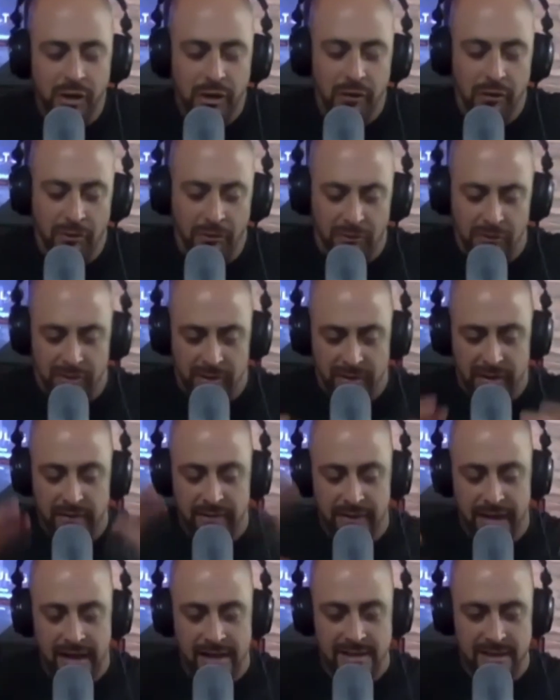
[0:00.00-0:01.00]
So
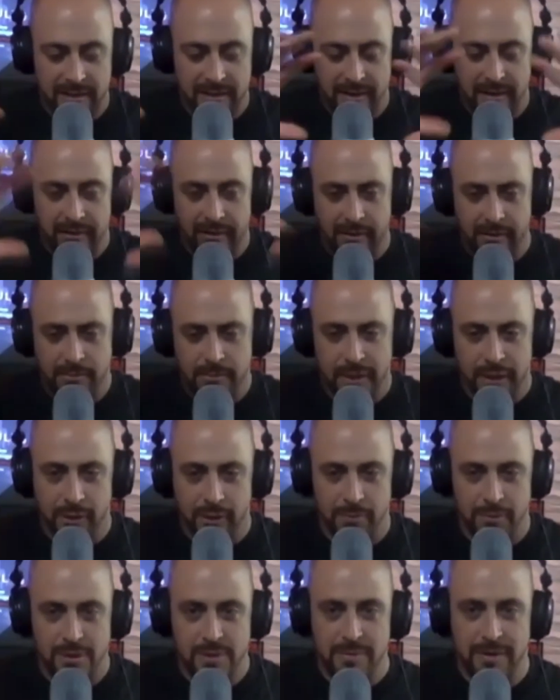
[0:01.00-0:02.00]
give you guys
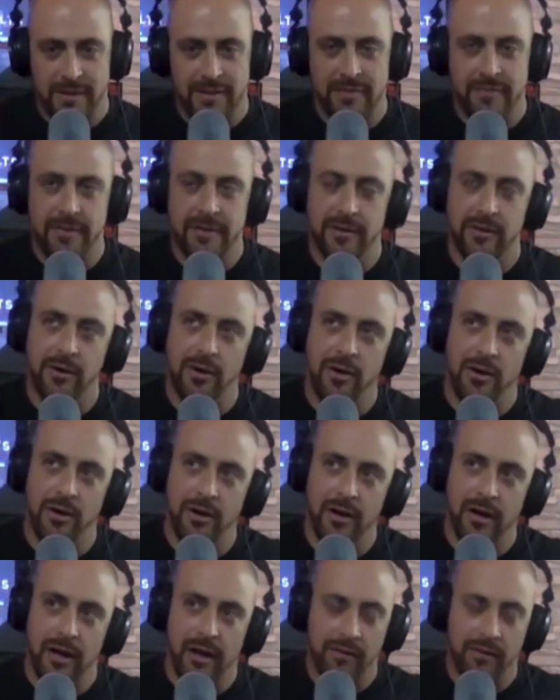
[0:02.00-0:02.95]
a bigger perspective here.